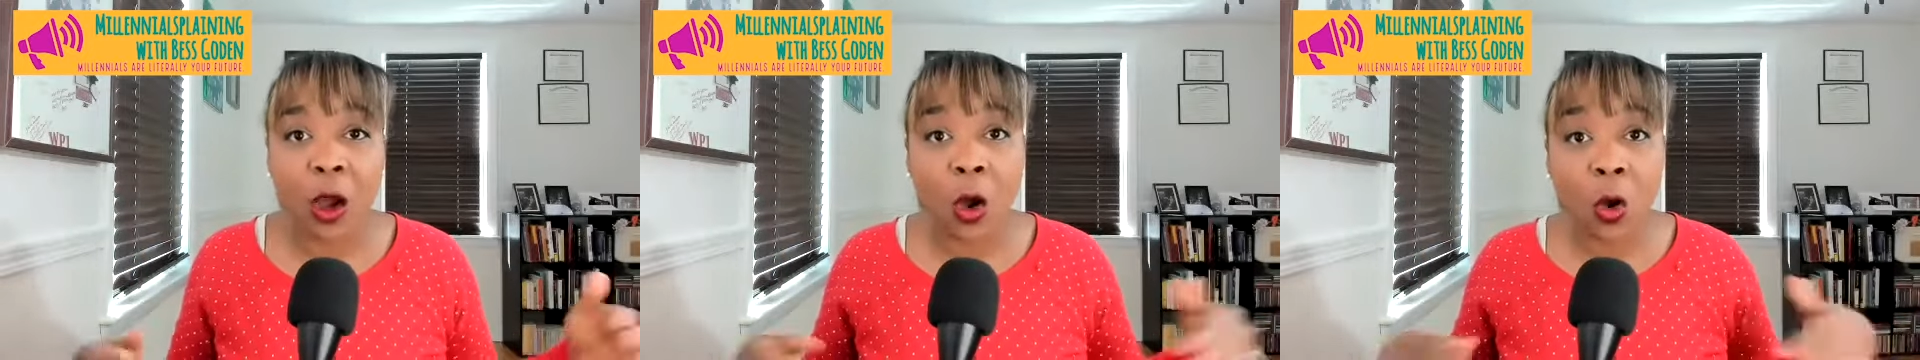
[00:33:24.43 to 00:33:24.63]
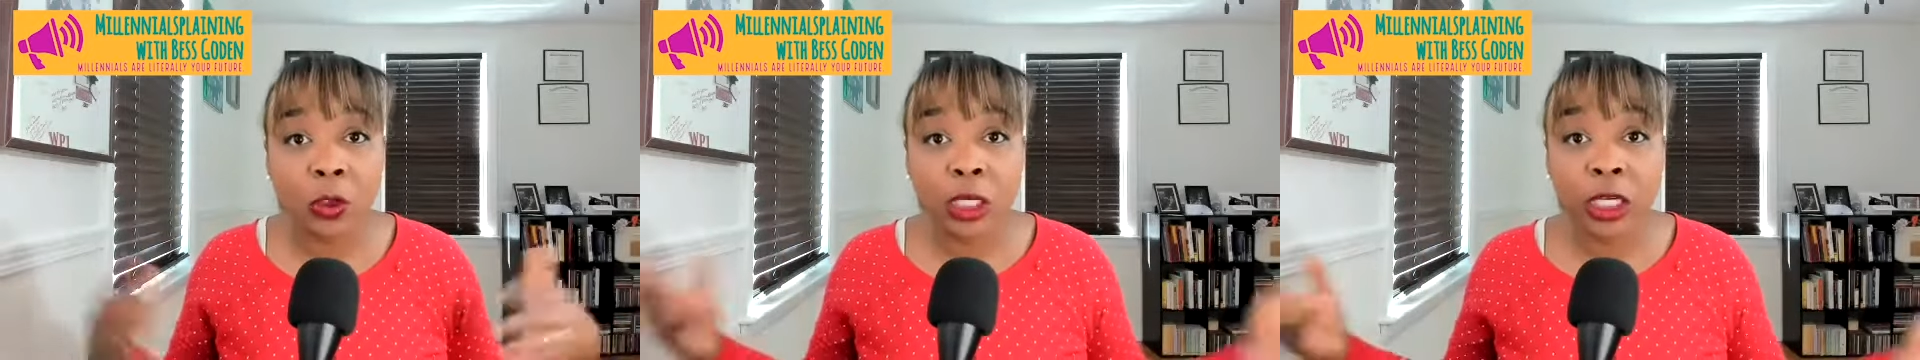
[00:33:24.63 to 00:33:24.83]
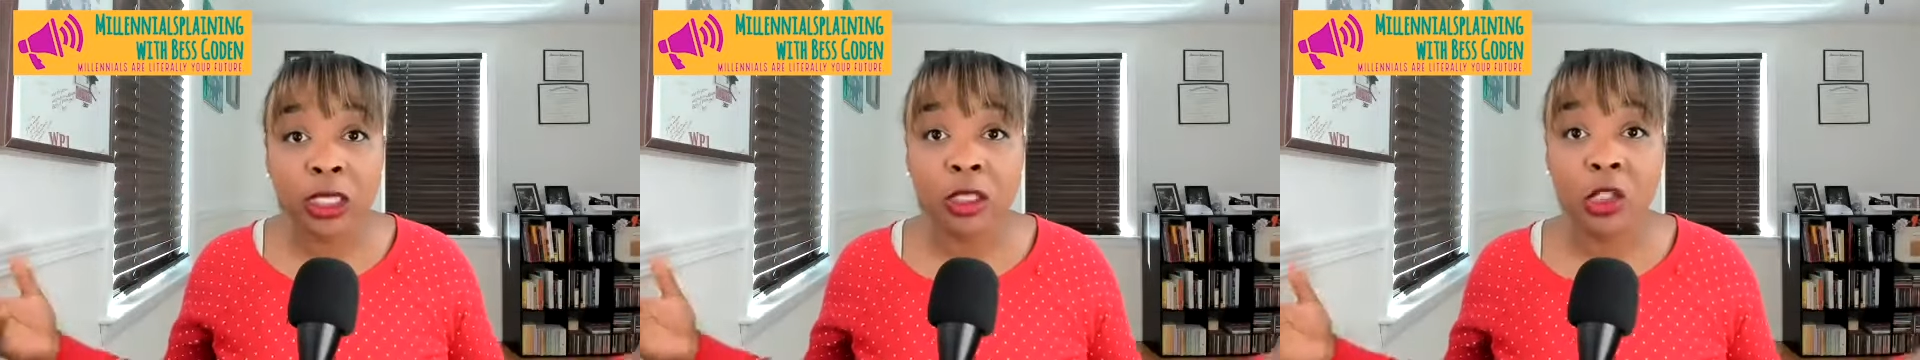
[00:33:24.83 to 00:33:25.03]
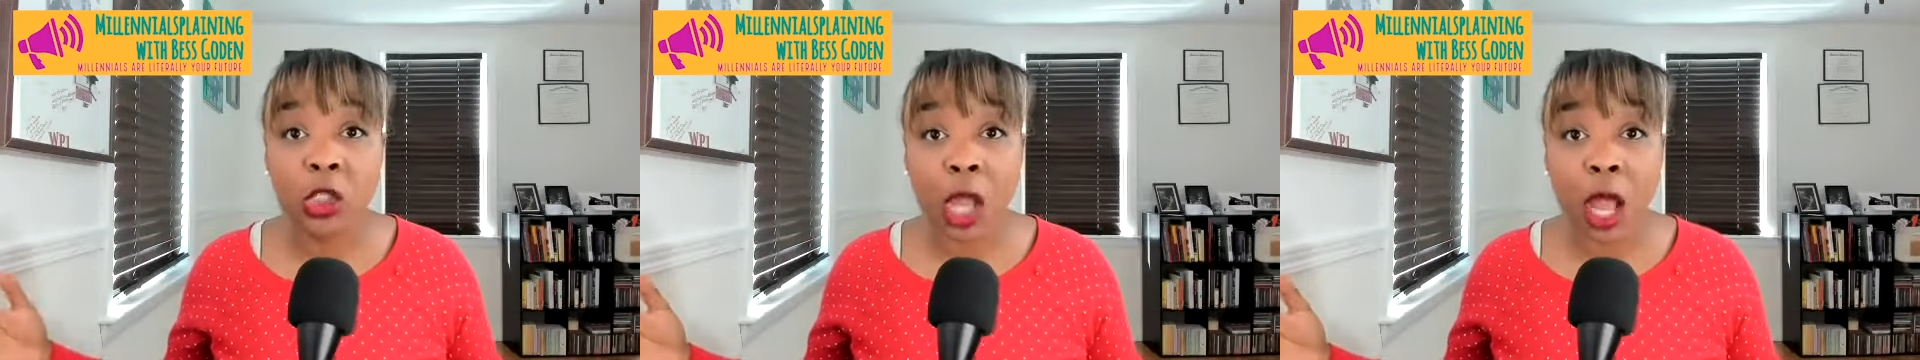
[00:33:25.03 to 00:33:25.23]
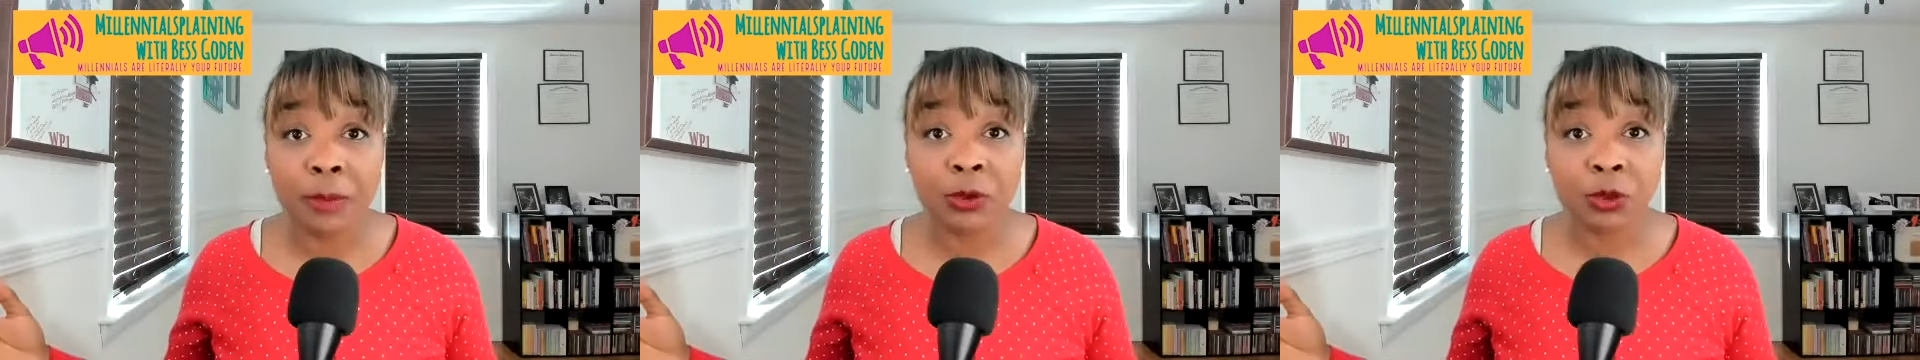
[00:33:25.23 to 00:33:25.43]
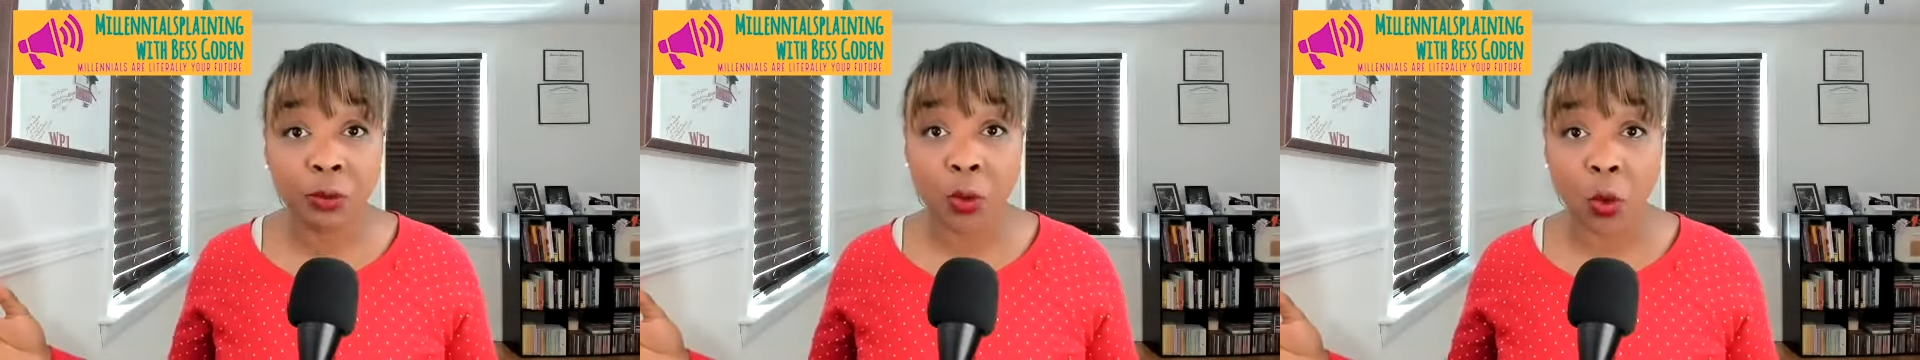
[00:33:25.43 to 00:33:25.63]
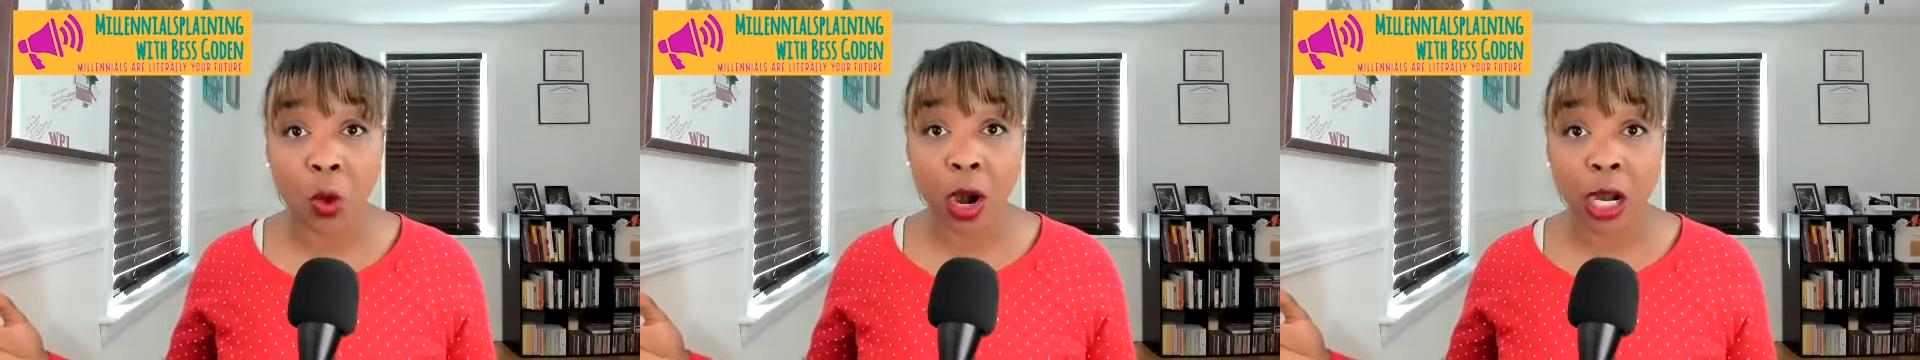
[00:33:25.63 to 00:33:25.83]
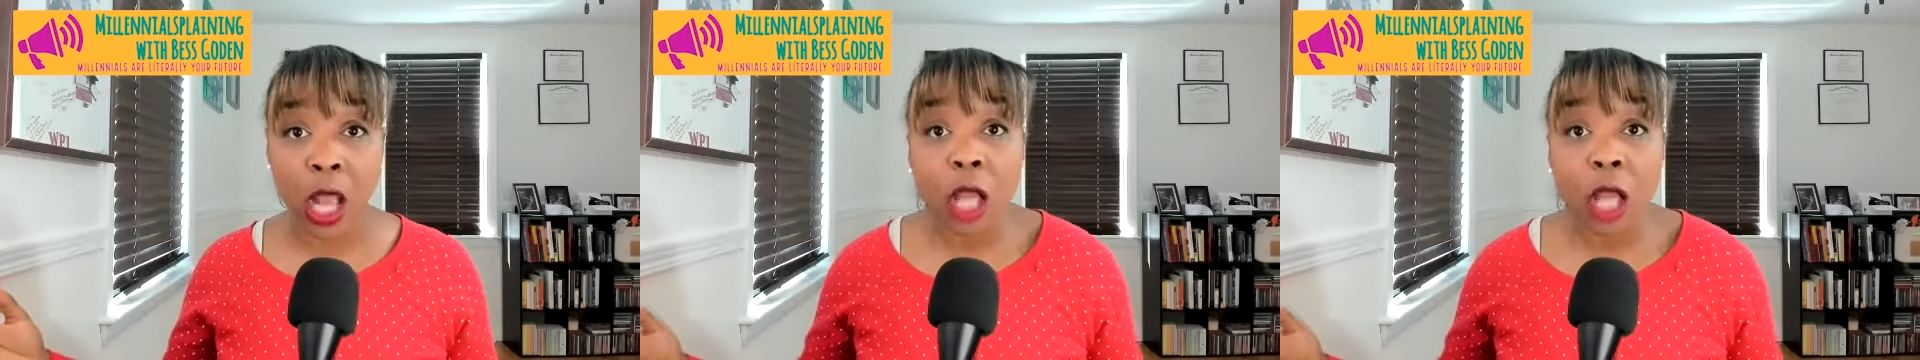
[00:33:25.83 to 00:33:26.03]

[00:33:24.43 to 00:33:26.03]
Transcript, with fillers: oh, look at the jobs report,